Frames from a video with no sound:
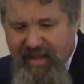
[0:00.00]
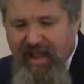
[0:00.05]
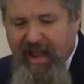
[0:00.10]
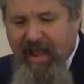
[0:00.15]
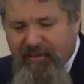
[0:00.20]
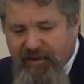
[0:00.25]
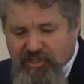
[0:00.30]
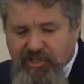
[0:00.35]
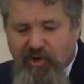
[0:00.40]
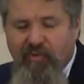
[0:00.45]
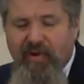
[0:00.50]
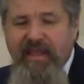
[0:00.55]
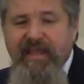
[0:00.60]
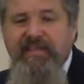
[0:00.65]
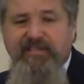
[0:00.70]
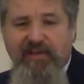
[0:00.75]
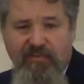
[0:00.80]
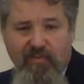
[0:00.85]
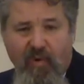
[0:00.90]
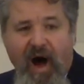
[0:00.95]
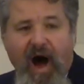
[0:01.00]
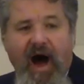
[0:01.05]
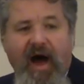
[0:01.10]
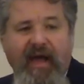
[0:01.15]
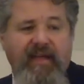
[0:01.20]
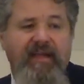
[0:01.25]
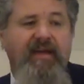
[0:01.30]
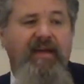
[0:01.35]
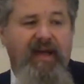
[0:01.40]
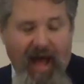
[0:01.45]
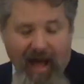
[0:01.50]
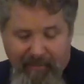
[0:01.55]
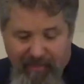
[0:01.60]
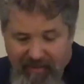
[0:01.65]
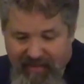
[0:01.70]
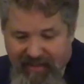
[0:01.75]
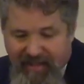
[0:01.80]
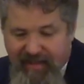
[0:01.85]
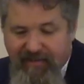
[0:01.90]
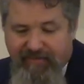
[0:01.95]
And there's a reason why I
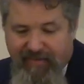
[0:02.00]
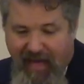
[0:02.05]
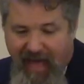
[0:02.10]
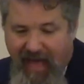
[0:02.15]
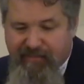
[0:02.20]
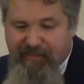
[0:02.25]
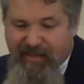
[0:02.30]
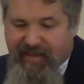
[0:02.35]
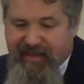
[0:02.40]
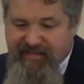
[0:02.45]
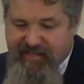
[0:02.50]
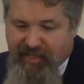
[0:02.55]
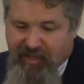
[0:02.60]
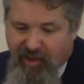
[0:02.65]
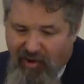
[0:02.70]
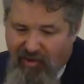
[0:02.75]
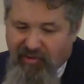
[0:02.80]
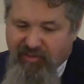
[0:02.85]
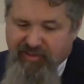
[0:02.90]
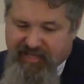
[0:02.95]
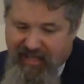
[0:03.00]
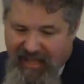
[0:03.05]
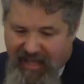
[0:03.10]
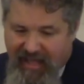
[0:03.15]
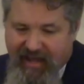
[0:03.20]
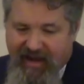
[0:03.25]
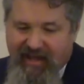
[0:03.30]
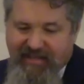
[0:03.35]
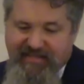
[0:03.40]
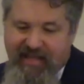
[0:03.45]
believe that because it goes in.